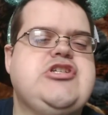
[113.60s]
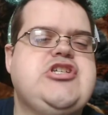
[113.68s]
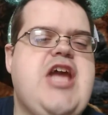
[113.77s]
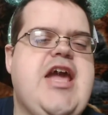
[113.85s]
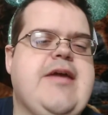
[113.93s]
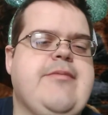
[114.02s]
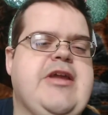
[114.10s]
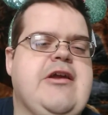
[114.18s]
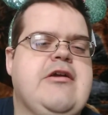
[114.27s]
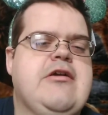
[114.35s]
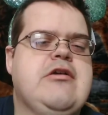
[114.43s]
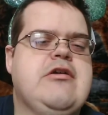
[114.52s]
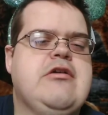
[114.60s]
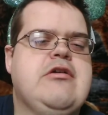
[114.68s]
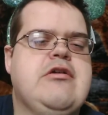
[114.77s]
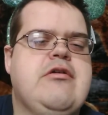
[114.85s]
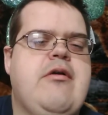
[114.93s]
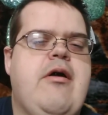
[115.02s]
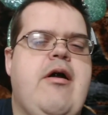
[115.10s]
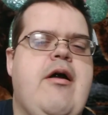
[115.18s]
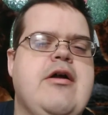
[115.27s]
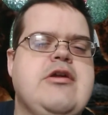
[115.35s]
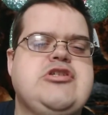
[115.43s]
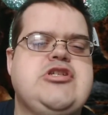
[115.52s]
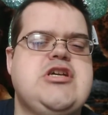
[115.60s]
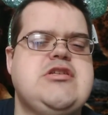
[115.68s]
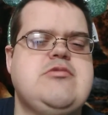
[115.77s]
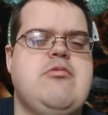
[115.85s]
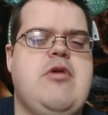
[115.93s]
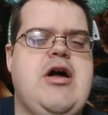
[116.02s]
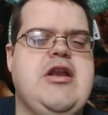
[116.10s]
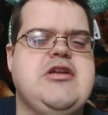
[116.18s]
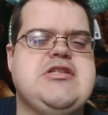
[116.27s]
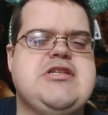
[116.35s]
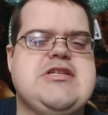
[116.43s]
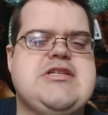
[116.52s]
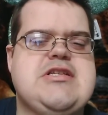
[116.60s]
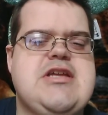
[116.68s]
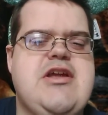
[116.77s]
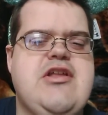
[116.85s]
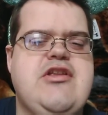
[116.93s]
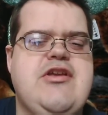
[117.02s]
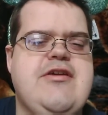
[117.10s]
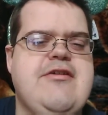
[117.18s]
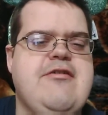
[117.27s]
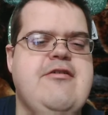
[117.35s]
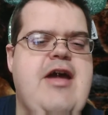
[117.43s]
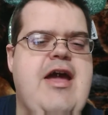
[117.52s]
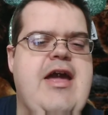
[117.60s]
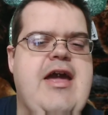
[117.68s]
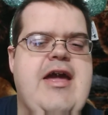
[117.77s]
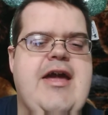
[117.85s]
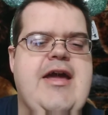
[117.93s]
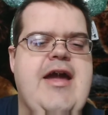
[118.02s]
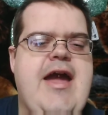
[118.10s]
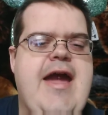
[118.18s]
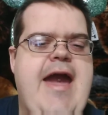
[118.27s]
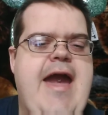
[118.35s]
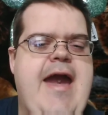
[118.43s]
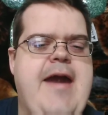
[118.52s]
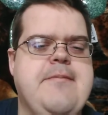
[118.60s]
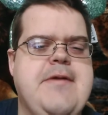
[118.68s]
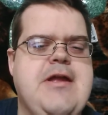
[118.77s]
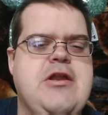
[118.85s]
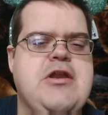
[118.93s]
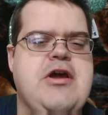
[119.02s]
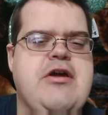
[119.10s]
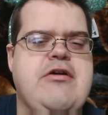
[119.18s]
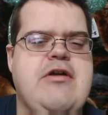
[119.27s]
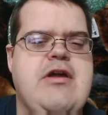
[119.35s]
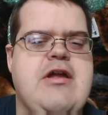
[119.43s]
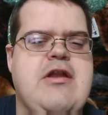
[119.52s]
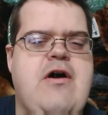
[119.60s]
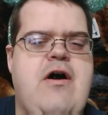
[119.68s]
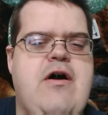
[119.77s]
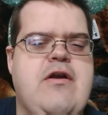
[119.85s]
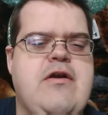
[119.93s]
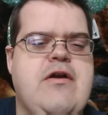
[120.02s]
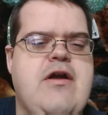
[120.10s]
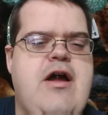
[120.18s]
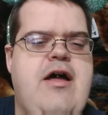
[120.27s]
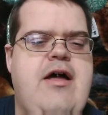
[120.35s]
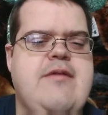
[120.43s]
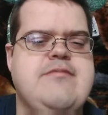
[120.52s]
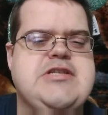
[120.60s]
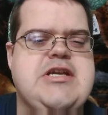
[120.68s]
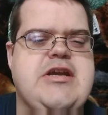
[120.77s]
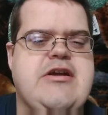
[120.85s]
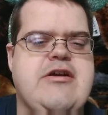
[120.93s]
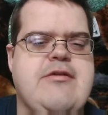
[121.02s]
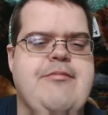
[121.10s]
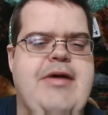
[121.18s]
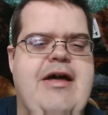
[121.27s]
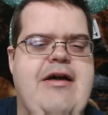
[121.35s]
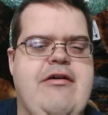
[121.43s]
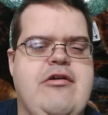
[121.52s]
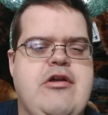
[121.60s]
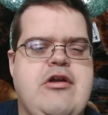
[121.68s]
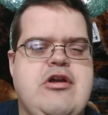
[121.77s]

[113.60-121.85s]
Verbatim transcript: Jamie, just wanted to send you a Happy Note in honor of Tinker Bell.